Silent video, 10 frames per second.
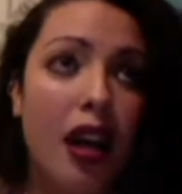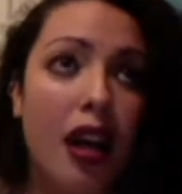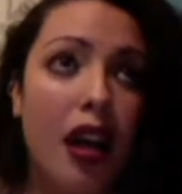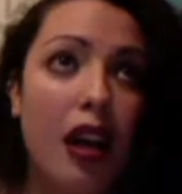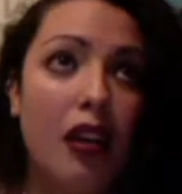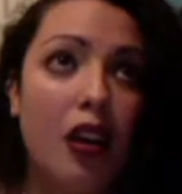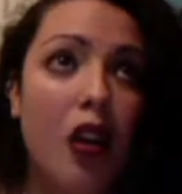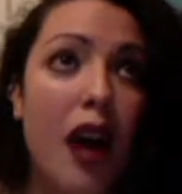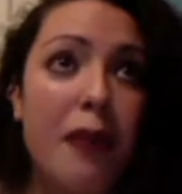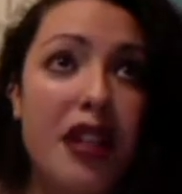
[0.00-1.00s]
And though
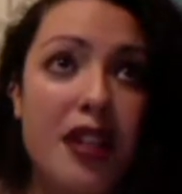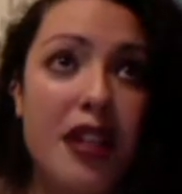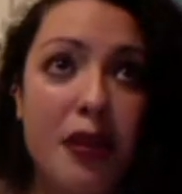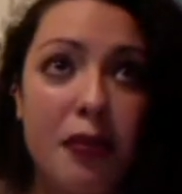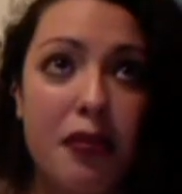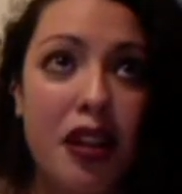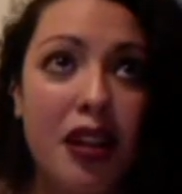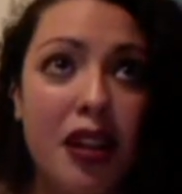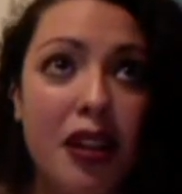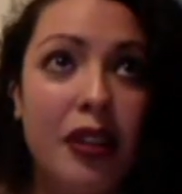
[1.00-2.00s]
I miss him
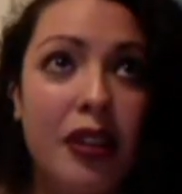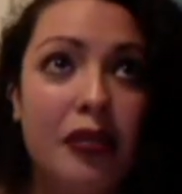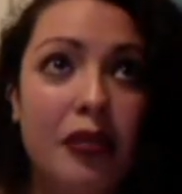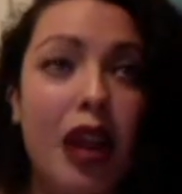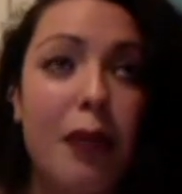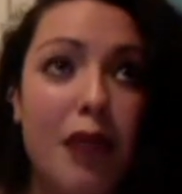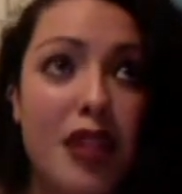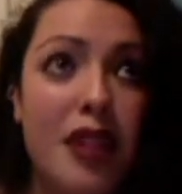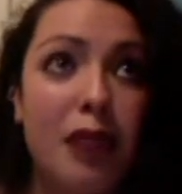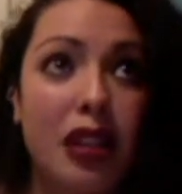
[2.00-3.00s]

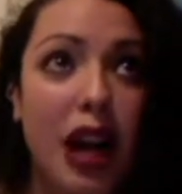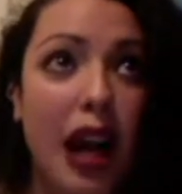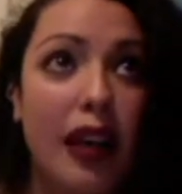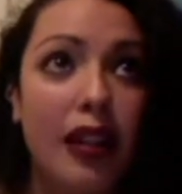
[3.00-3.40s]
a lot.